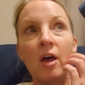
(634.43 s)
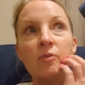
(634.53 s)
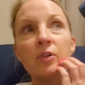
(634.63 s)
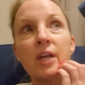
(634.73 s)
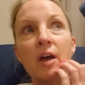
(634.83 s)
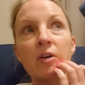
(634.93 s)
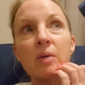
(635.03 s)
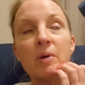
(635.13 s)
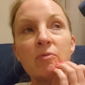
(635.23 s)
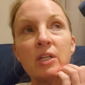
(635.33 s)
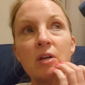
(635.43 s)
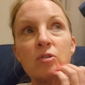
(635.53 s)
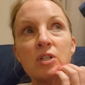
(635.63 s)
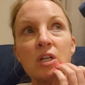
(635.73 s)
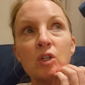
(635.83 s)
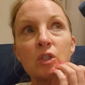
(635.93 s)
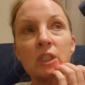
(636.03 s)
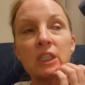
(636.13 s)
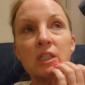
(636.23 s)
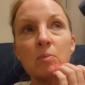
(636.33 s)
Hopefully I'll get my videos done
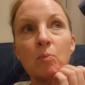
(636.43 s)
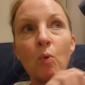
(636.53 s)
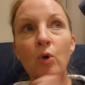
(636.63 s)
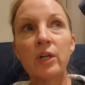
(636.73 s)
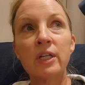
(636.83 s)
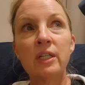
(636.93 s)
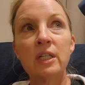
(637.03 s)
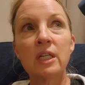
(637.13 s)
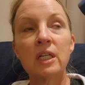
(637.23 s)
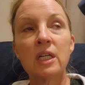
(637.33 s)
early in the morning.